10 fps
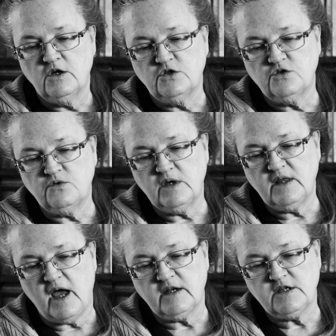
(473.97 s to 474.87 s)
During
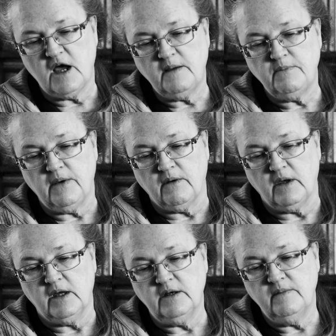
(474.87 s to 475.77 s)
that time
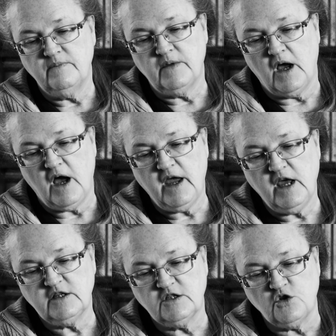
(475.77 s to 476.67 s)
period, I
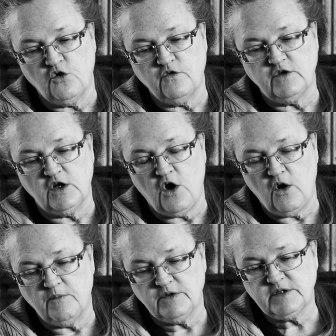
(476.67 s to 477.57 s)
had served in
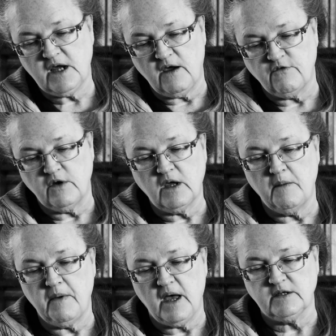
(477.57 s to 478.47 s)
almost every
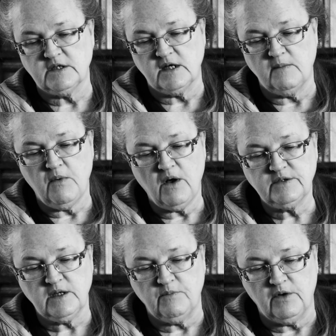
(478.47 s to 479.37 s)
capacity
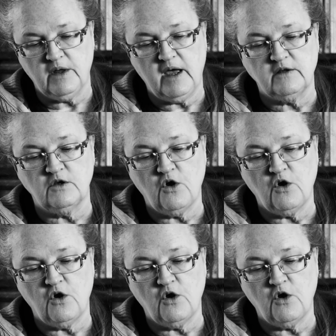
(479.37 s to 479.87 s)
possible at the